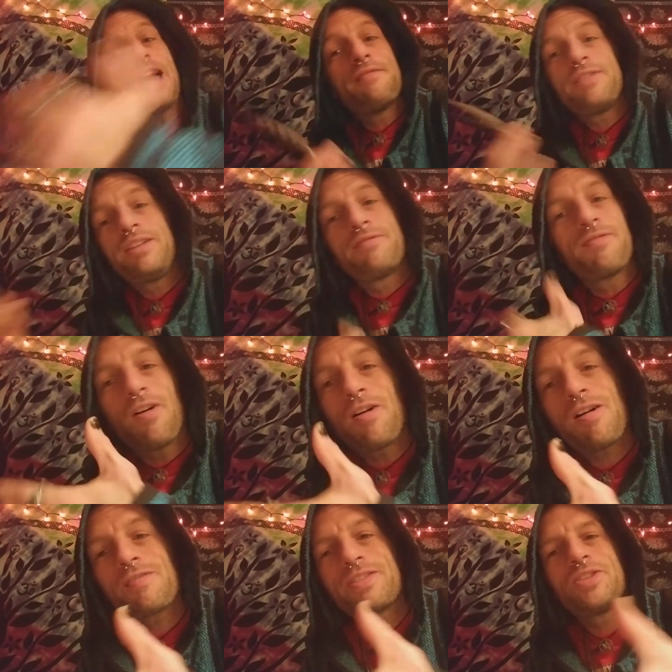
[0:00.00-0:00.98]

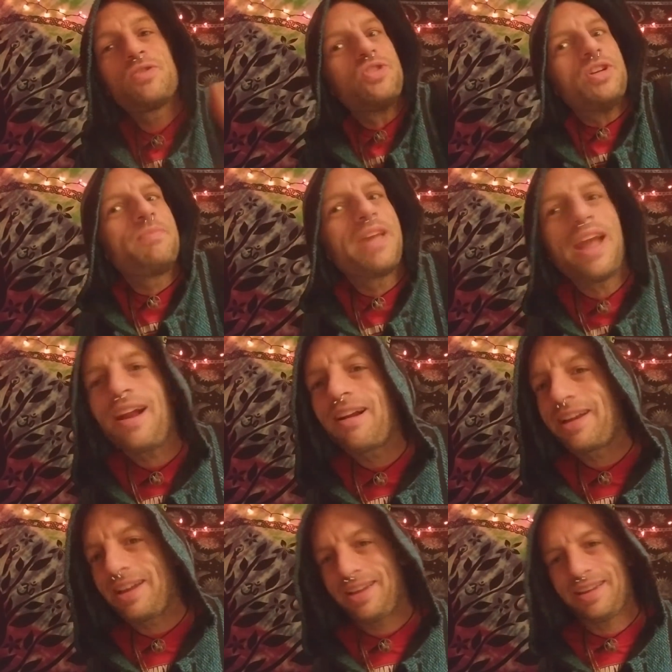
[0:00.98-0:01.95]
evolved into Jim
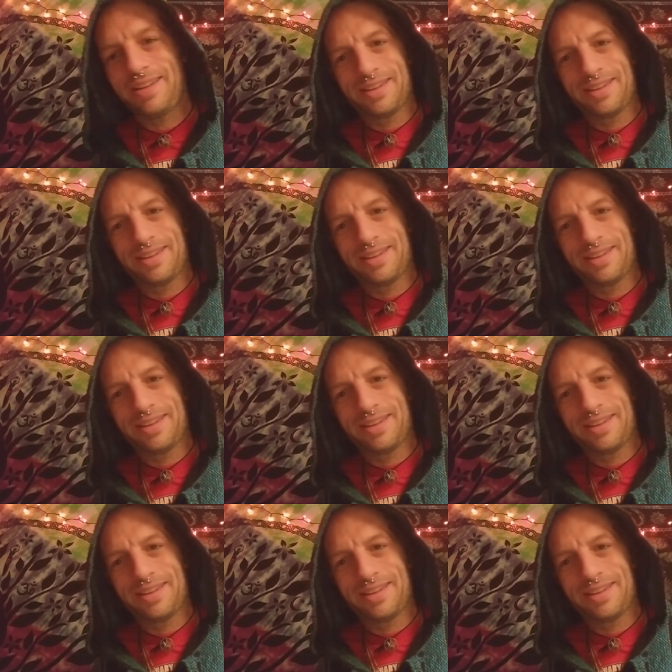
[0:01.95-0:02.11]
Carrey.